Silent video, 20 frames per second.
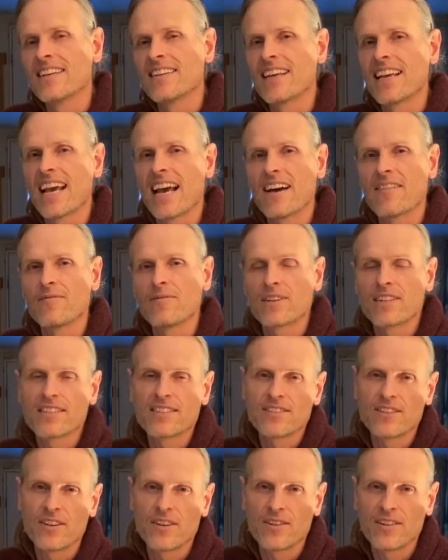They have what
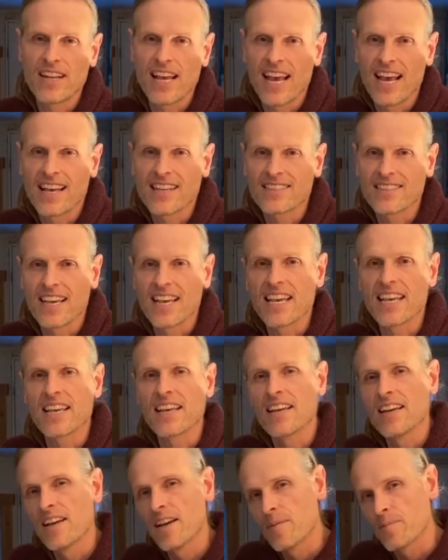is known as
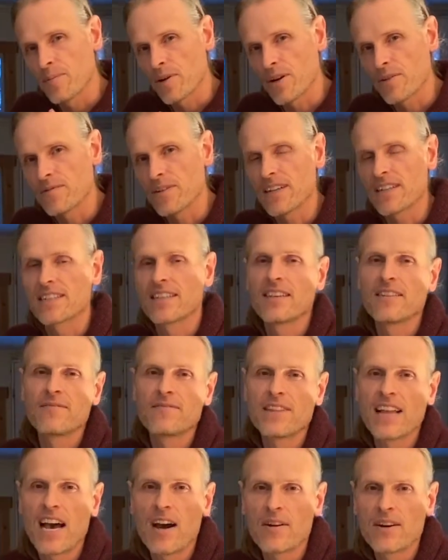a perfect
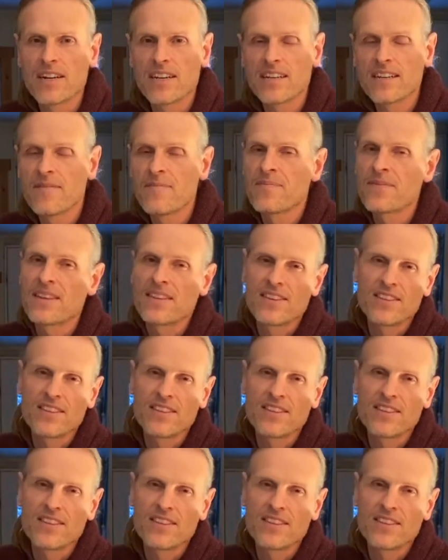flower.